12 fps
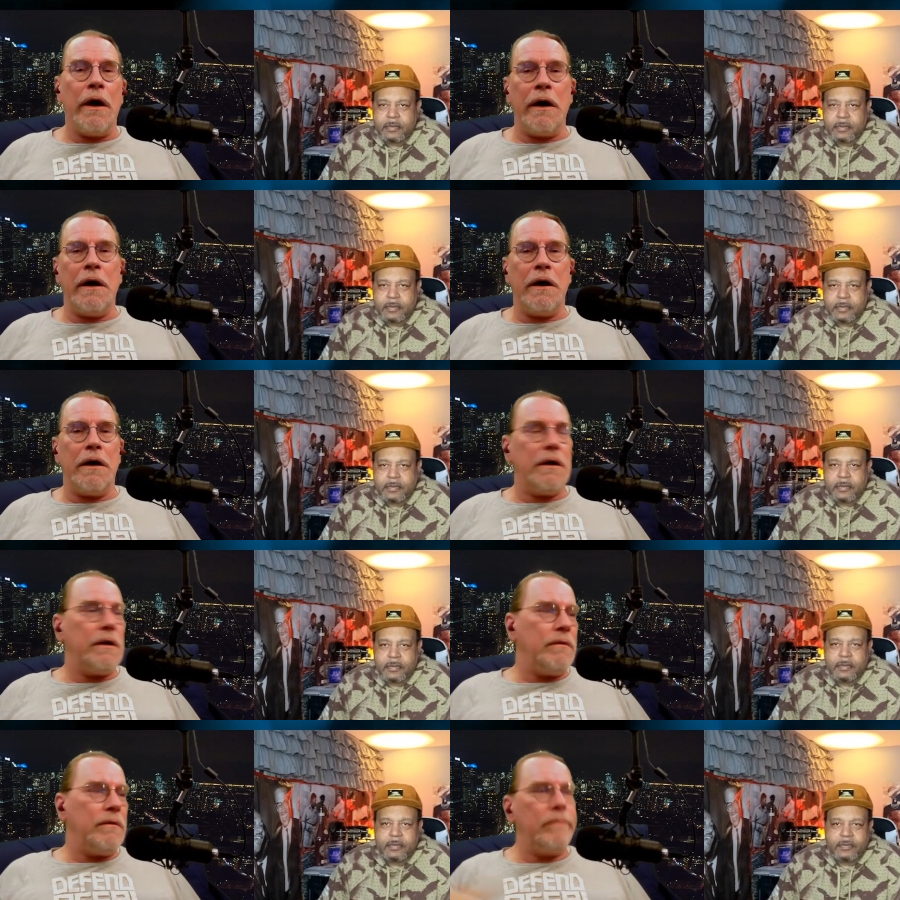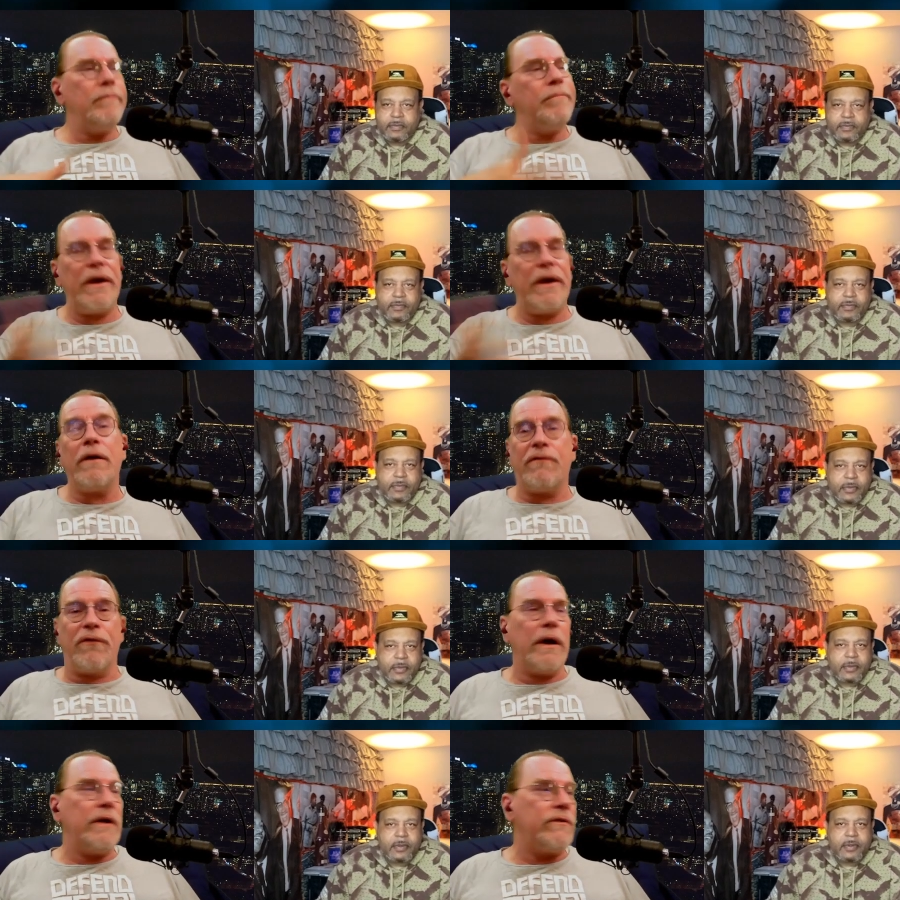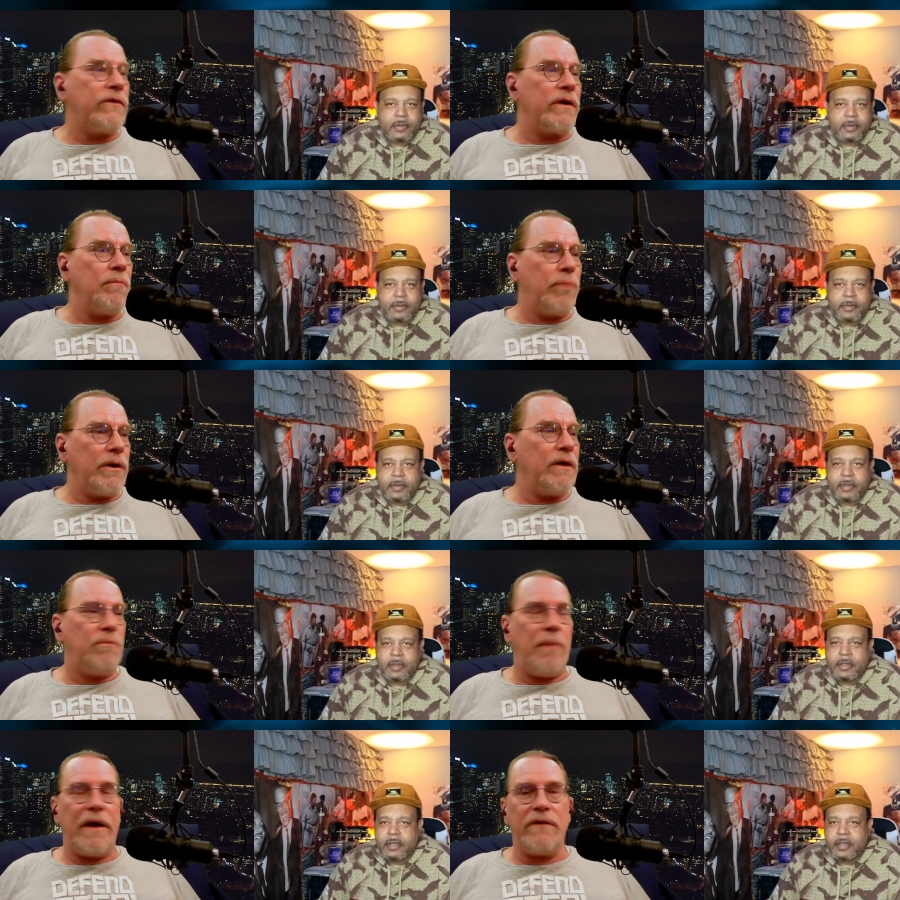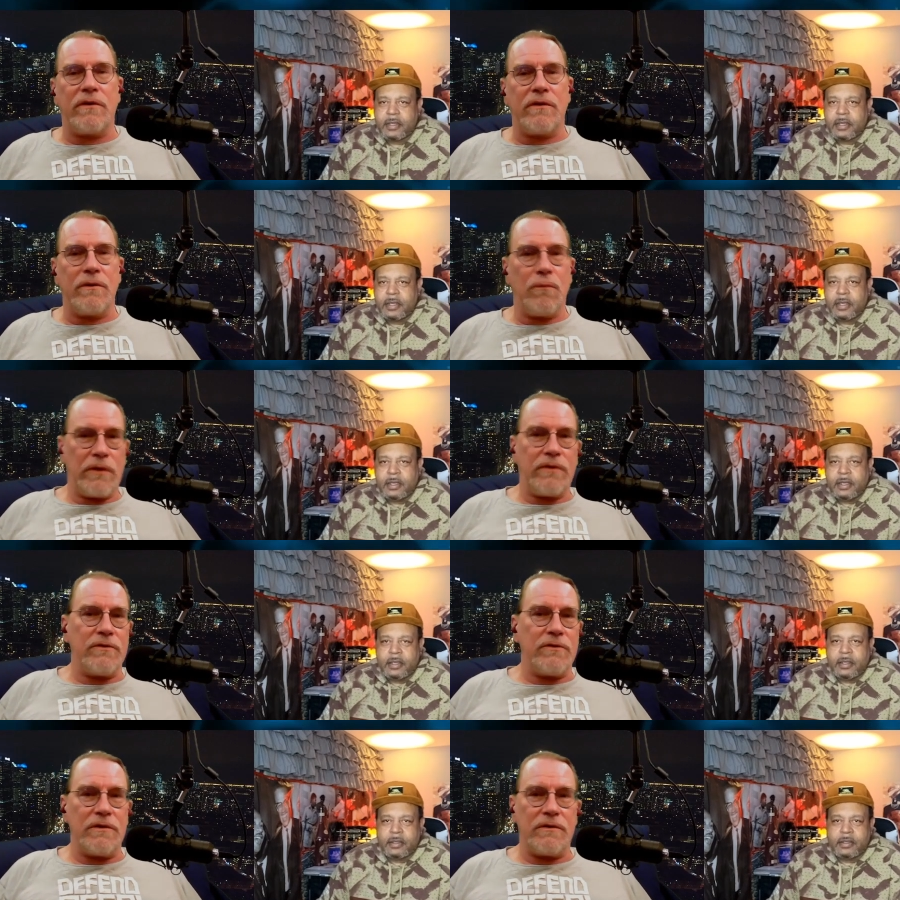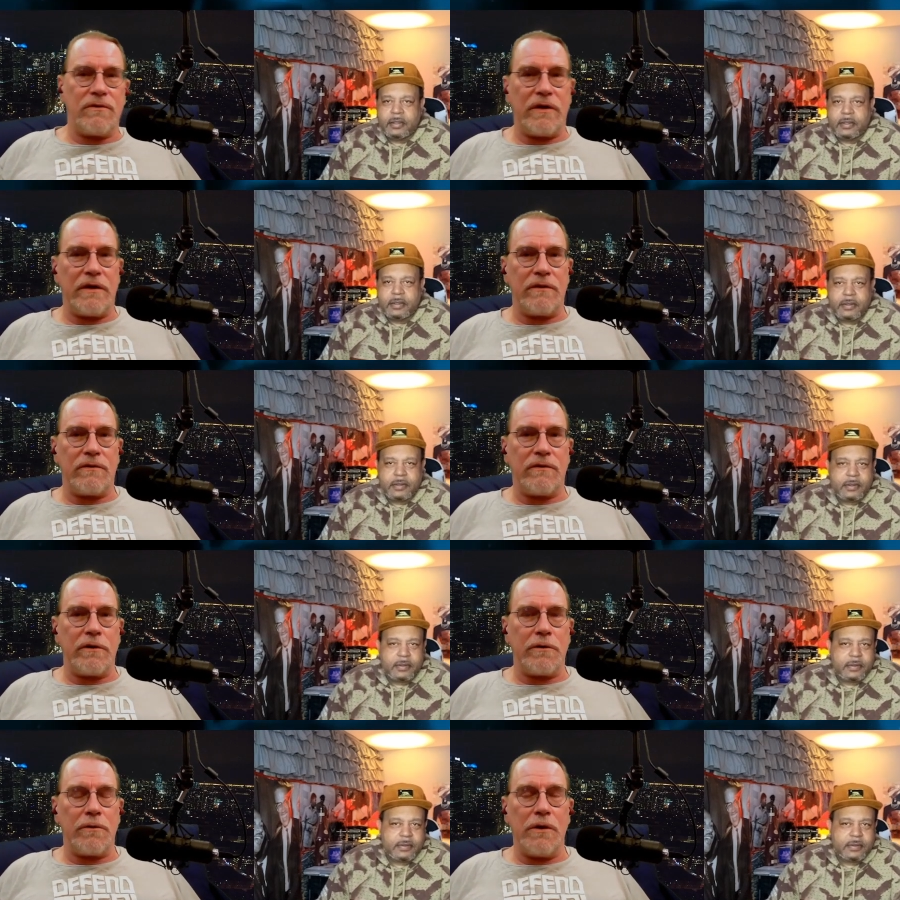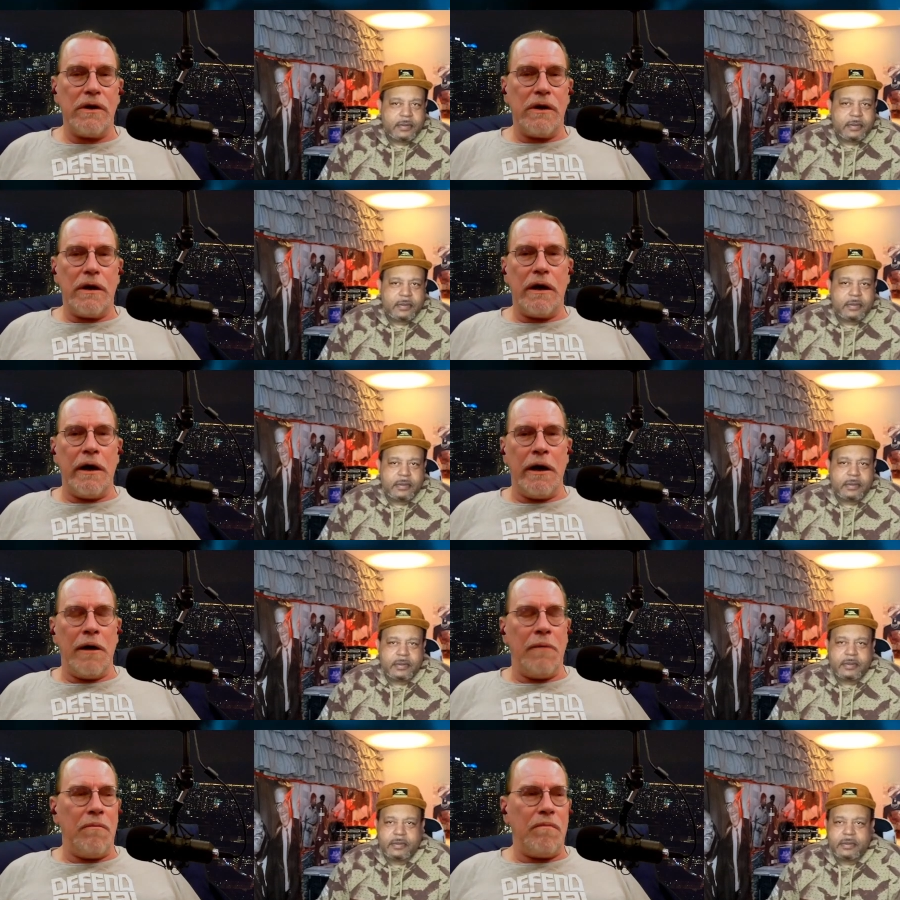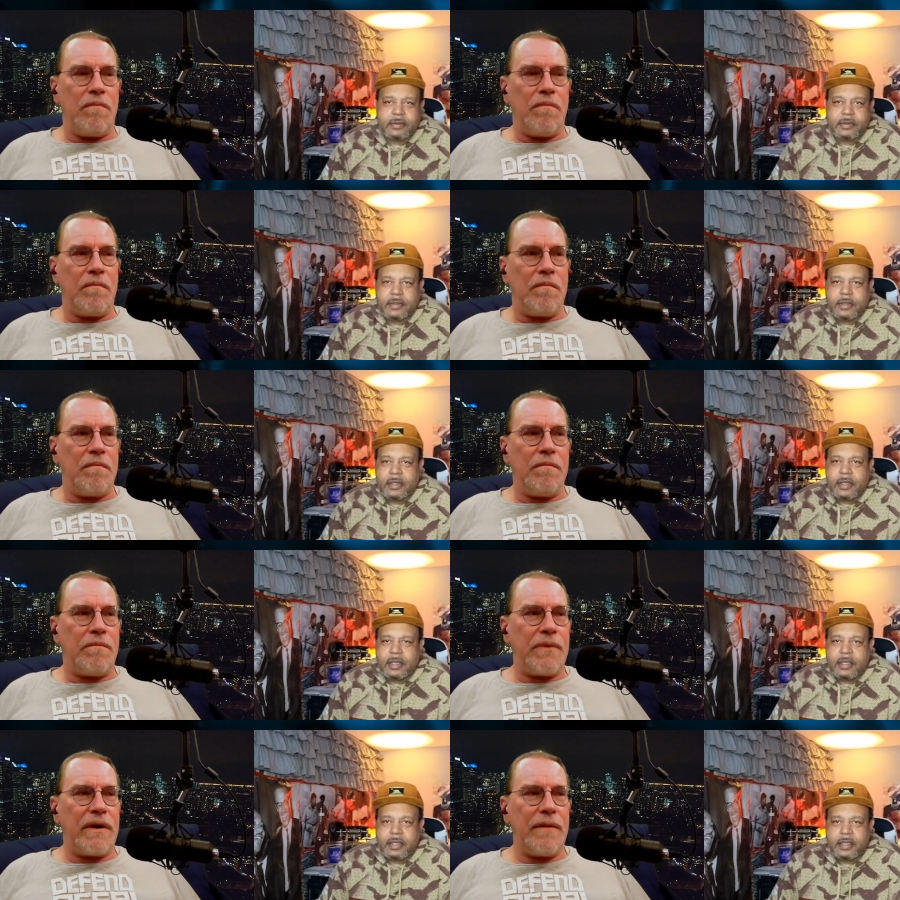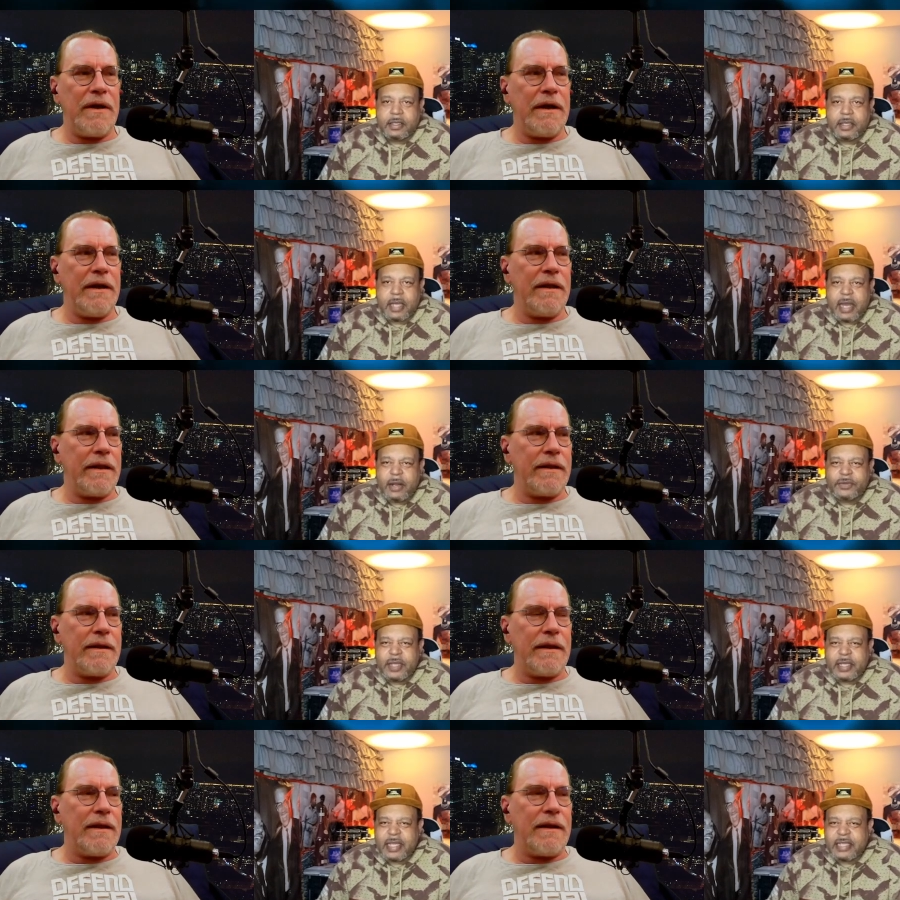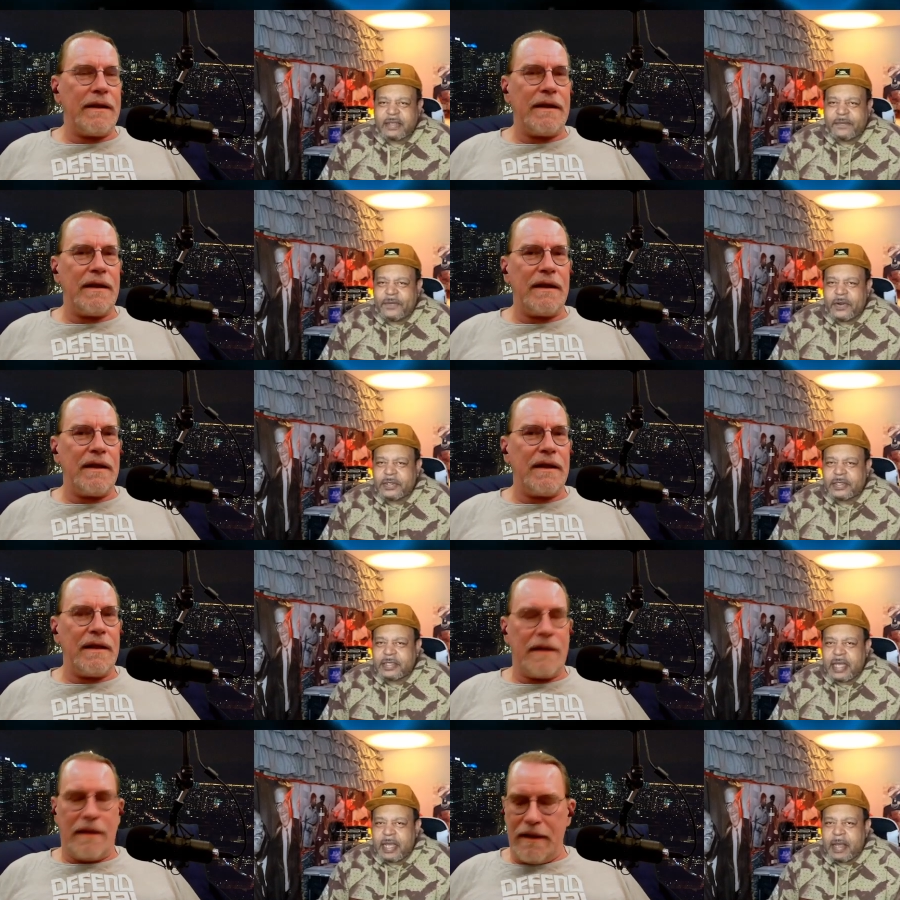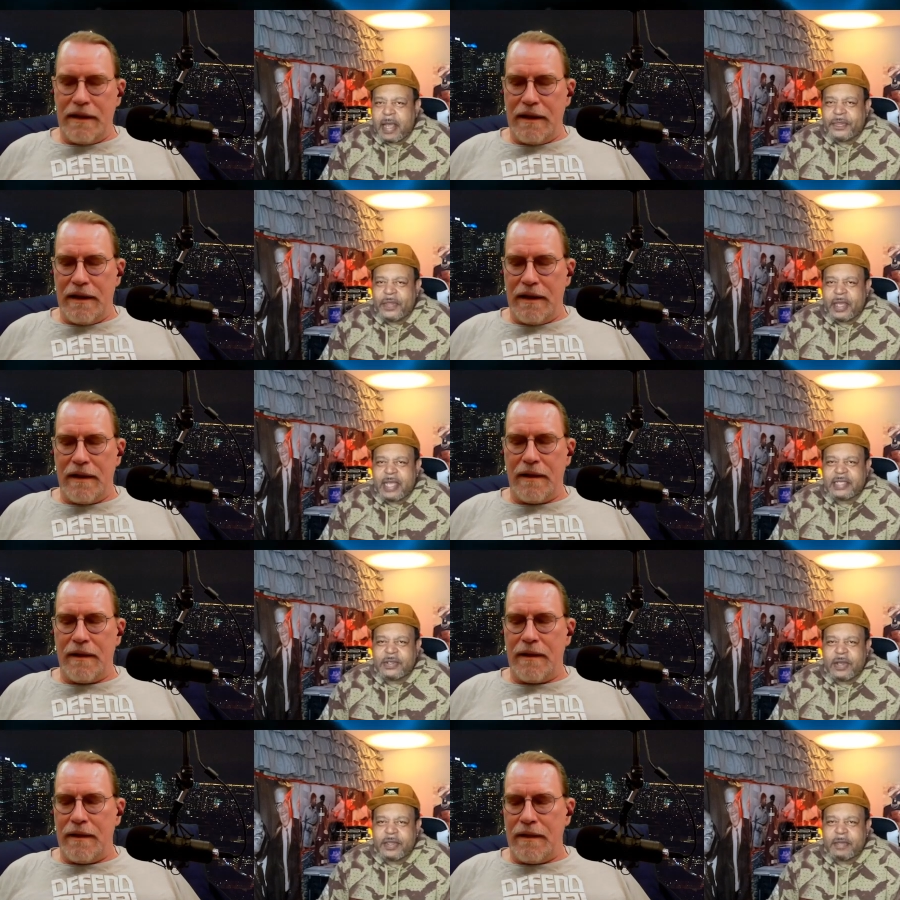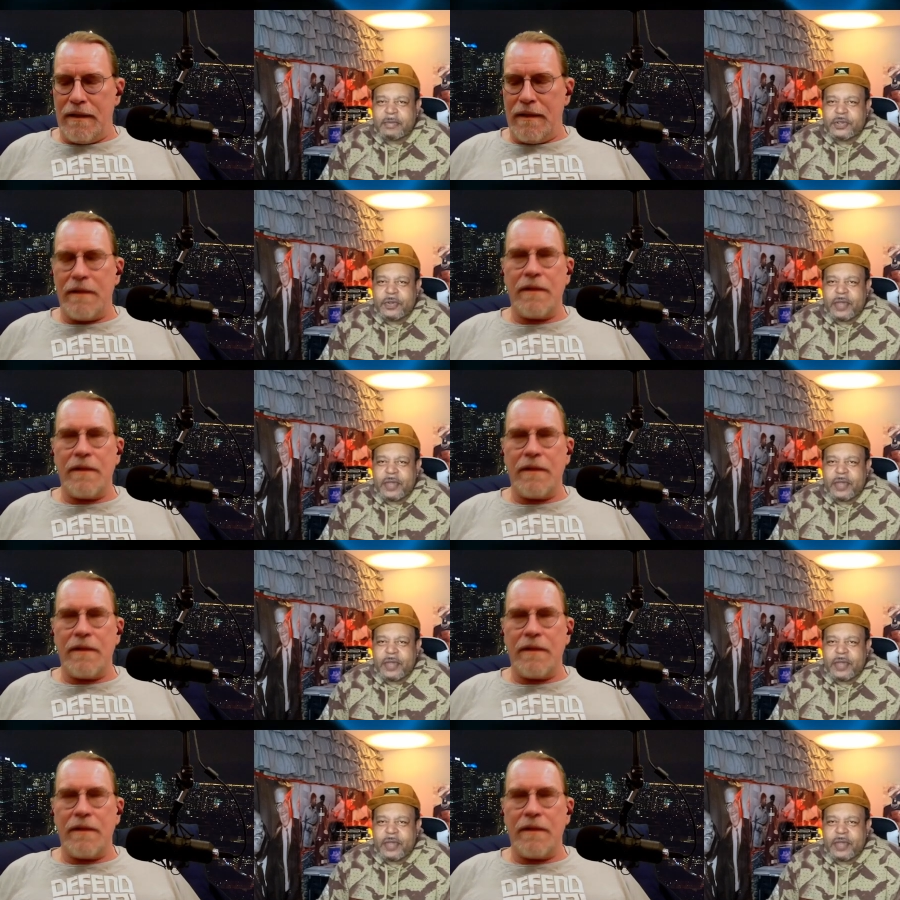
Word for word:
Speaker 1: Uh, paraphrasing, but it's basically what the shit says. So, um,
Speaker 2: yeah, I, I mean, think that's the first time. I think I saw them do that